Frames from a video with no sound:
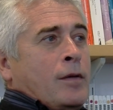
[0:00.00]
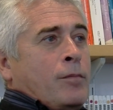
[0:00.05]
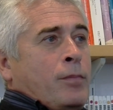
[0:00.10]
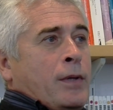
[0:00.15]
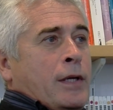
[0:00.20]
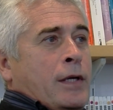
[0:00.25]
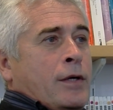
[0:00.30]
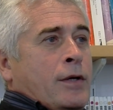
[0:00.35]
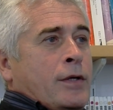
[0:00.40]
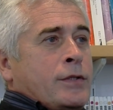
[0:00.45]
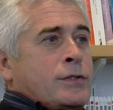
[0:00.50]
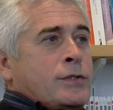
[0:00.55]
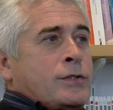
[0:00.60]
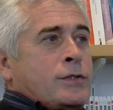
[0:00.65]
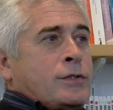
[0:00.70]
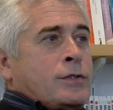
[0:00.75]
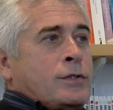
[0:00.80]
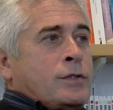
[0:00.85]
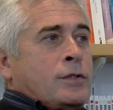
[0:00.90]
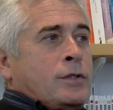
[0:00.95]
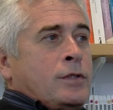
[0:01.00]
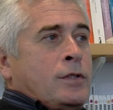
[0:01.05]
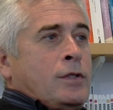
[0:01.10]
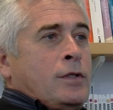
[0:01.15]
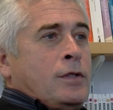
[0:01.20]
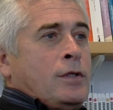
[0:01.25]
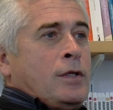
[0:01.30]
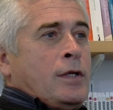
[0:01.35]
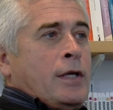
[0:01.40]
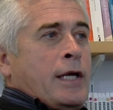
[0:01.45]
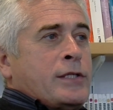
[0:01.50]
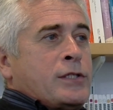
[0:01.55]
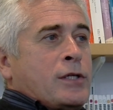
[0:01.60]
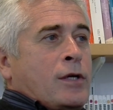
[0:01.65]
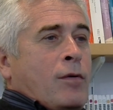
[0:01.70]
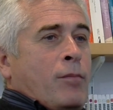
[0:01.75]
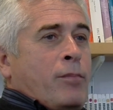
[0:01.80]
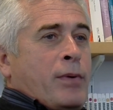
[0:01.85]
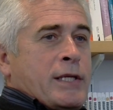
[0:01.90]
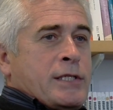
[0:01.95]
because it's a
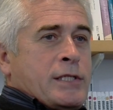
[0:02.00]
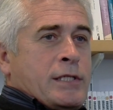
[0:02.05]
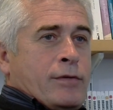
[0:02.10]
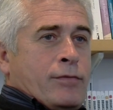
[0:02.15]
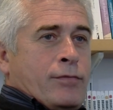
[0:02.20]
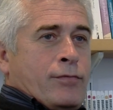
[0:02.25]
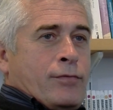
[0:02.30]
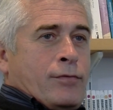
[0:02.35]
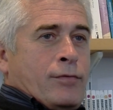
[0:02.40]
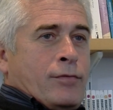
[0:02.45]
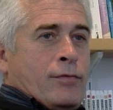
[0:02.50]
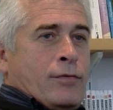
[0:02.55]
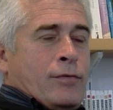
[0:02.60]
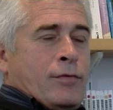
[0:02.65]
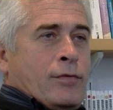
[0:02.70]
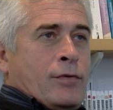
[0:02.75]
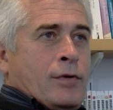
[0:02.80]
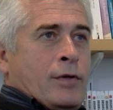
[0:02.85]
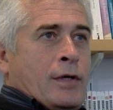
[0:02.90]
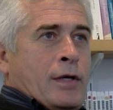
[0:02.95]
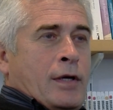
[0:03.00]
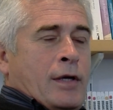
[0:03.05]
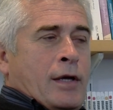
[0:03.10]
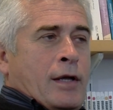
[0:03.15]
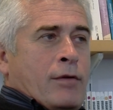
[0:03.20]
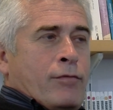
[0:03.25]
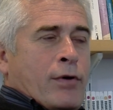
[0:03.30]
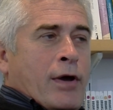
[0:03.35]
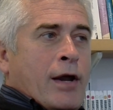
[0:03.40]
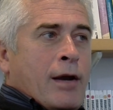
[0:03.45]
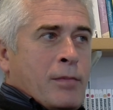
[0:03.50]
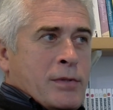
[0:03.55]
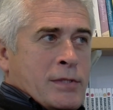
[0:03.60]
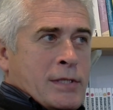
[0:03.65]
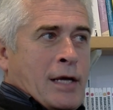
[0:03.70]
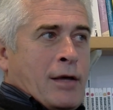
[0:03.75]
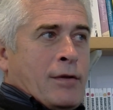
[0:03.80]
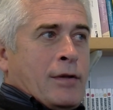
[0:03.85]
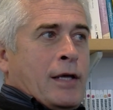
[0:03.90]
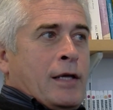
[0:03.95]
competitive environment
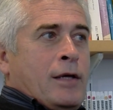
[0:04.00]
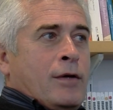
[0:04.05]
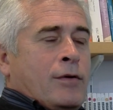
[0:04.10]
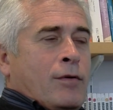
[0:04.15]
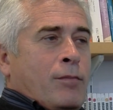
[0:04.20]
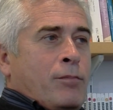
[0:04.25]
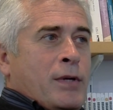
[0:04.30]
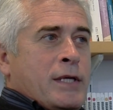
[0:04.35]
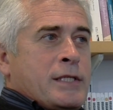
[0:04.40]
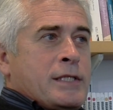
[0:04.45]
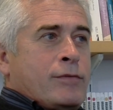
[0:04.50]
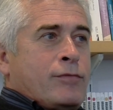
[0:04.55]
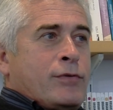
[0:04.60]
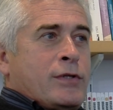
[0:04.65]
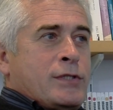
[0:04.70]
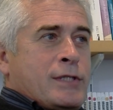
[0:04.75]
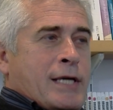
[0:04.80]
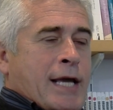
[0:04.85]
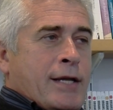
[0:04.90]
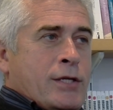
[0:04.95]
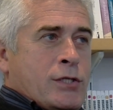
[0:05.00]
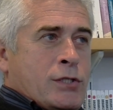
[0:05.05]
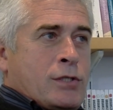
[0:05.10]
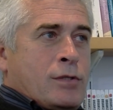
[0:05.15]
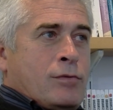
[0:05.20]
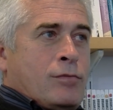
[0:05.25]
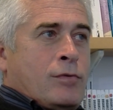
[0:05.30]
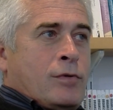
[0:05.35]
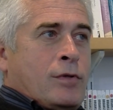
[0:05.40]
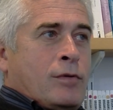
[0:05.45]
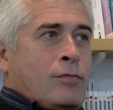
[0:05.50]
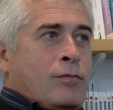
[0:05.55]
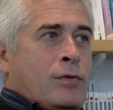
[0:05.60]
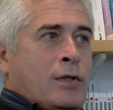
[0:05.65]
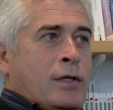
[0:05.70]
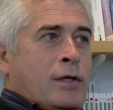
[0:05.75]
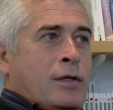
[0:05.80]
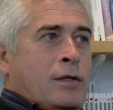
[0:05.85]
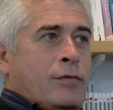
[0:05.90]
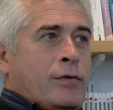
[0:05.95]
out there. You're competing for attention with
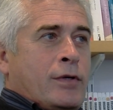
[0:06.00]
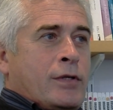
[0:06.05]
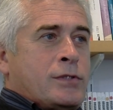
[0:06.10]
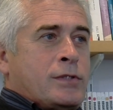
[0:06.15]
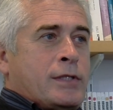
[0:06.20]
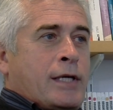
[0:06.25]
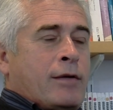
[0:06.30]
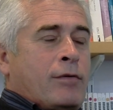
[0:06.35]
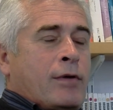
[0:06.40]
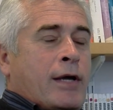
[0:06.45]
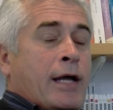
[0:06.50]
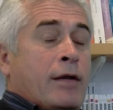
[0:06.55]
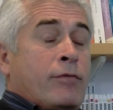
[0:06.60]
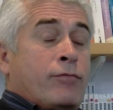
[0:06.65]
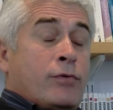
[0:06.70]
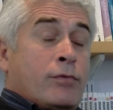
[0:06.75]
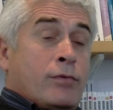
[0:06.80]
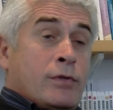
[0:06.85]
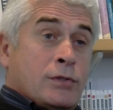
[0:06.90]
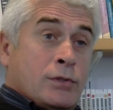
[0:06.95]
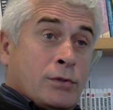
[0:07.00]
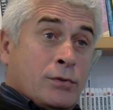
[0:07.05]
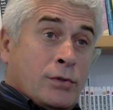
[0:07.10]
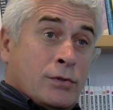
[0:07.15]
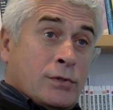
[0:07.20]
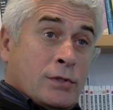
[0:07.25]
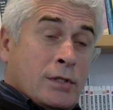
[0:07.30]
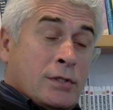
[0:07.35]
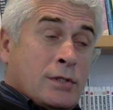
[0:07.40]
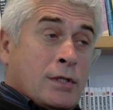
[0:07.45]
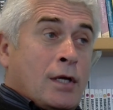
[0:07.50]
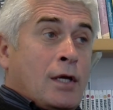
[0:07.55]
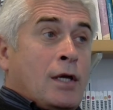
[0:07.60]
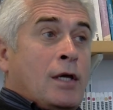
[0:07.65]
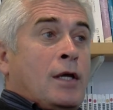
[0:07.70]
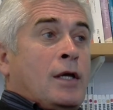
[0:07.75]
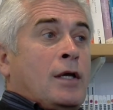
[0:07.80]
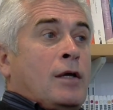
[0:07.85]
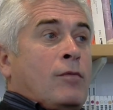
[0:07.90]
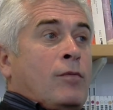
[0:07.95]
the university and for resources
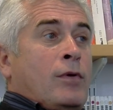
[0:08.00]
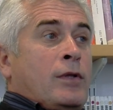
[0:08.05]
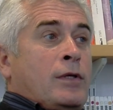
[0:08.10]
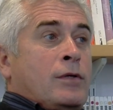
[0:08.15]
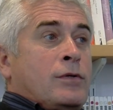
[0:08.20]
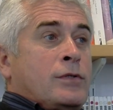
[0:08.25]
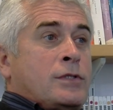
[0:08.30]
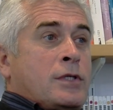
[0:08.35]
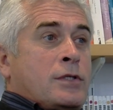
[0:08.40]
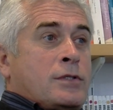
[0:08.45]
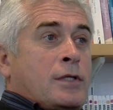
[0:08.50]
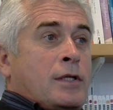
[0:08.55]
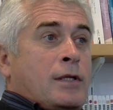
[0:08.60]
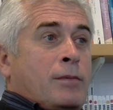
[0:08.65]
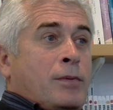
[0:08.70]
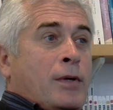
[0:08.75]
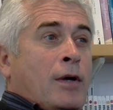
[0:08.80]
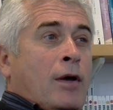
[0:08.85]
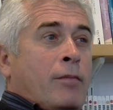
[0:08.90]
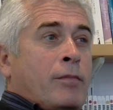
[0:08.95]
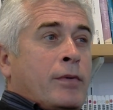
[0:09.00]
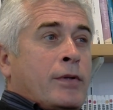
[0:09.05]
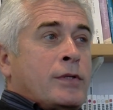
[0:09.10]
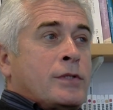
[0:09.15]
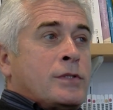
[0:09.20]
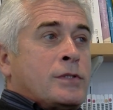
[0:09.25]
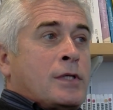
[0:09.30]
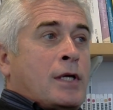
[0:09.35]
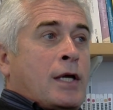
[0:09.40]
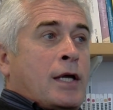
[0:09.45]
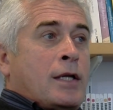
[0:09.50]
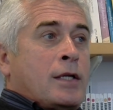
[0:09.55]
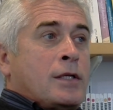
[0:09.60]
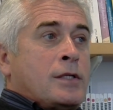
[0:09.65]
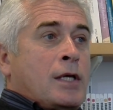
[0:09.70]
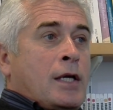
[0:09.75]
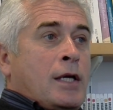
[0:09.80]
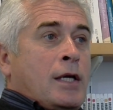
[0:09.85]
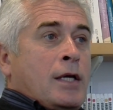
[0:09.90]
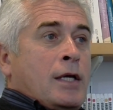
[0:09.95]
with your sister departments,
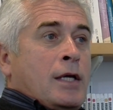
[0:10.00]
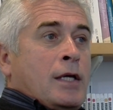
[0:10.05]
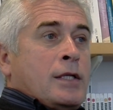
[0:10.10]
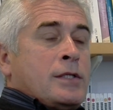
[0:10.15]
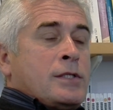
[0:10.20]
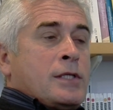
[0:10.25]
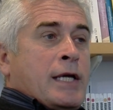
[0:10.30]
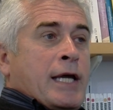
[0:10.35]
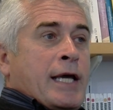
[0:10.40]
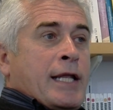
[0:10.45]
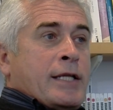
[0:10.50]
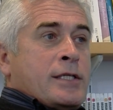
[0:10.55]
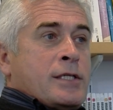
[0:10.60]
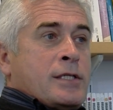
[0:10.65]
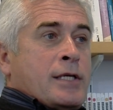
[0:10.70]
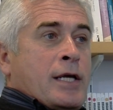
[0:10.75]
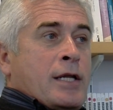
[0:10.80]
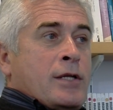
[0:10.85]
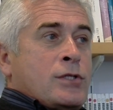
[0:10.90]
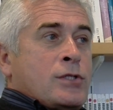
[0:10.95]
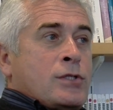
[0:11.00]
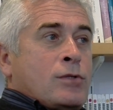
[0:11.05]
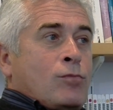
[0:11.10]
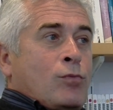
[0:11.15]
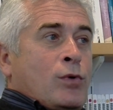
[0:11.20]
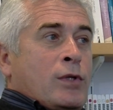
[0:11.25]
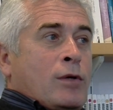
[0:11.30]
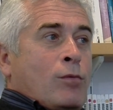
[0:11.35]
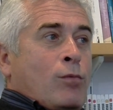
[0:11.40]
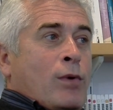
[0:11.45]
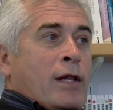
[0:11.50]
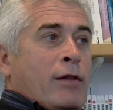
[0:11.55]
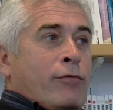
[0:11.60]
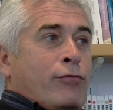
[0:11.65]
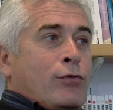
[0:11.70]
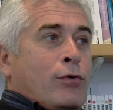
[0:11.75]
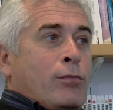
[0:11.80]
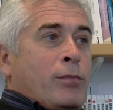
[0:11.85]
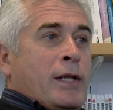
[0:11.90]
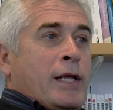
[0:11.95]
and to get that attention with a
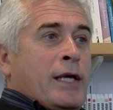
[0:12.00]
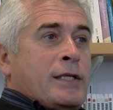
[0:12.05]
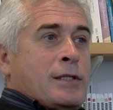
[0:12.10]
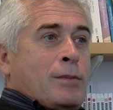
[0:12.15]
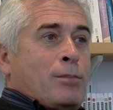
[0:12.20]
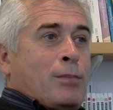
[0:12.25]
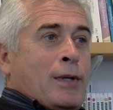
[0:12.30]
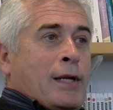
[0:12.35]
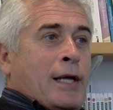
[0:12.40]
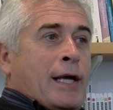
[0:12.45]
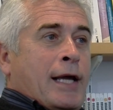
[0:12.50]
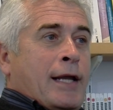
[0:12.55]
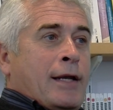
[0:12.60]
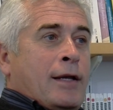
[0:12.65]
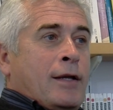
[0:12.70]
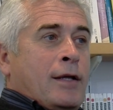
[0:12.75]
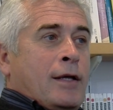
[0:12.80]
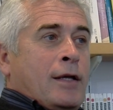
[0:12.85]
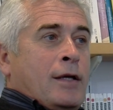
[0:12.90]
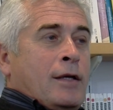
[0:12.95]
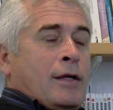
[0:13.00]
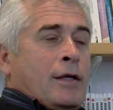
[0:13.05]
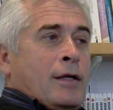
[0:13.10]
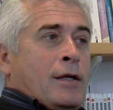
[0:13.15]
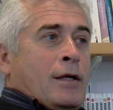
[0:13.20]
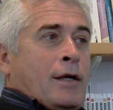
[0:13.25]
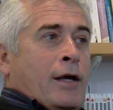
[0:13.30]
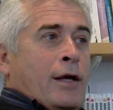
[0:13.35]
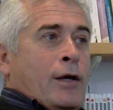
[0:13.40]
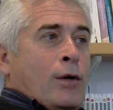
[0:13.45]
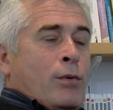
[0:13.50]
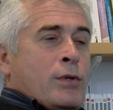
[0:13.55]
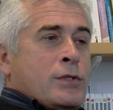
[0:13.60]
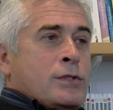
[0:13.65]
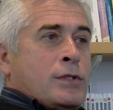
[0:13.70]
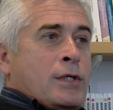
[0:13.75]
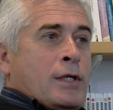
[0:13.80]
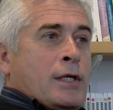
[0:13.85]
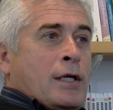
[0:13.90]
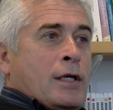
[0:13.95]
well-formulated plan, I
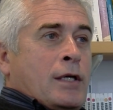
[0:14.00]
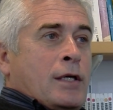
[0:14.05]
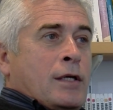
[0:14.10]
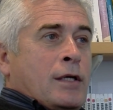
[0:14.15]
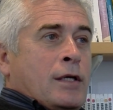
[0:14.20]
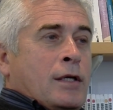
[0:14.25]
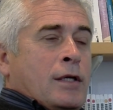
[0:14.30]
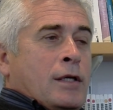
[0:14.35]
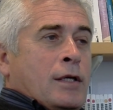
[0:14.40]
always think